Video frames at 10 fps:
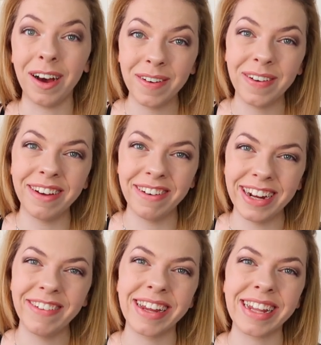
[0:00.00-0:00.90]
hope it
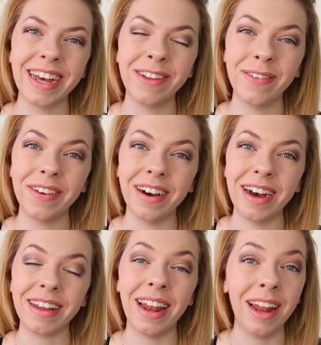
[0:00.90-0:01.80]
really resonates with you
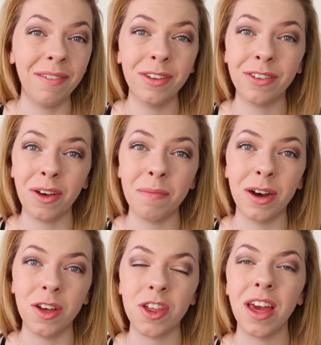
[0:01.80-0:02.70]
guys. I love you so
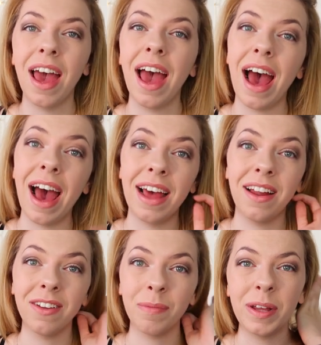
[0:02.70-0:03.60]
much,
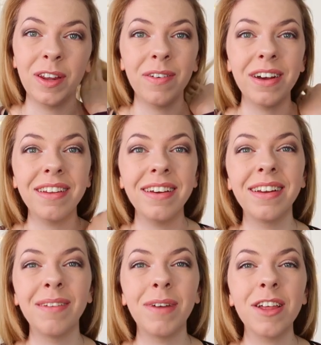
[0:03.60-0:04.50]
and I'll speak to you very
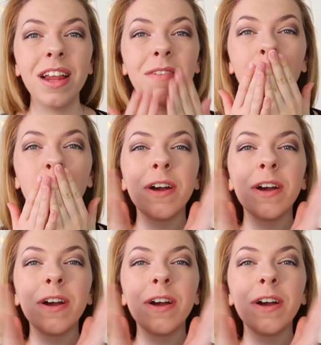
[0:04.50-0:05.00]
soon. Much love.